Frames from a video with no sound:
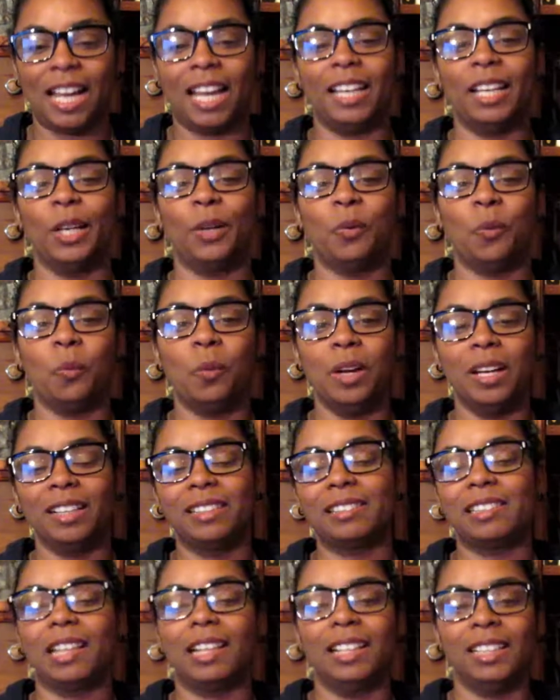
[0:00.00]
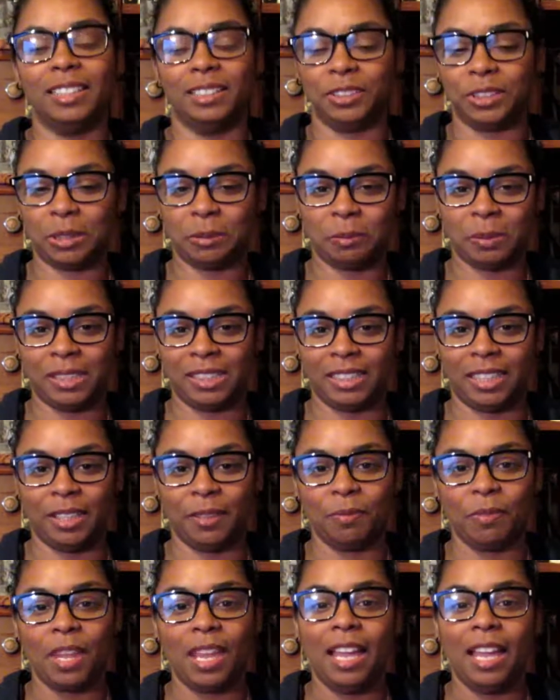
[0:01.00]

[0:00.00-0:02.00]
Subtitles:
and it works 100%.